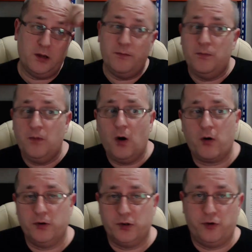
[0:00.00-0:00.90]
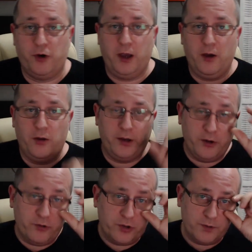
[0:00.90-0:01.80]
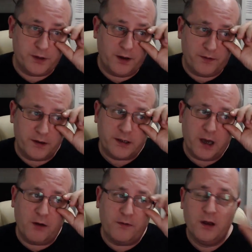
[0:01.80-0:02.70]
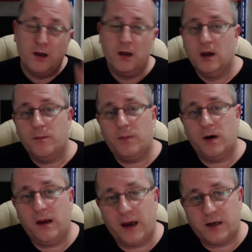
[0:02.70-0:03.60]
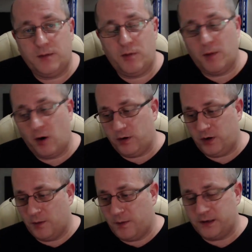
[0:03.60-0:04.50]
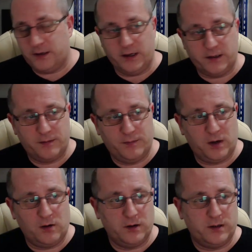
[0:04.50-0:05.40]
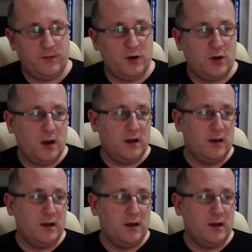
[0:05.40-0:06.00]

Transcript: not concentrate on the YouTube stuff itself, but actually promoting your business. Because if you get,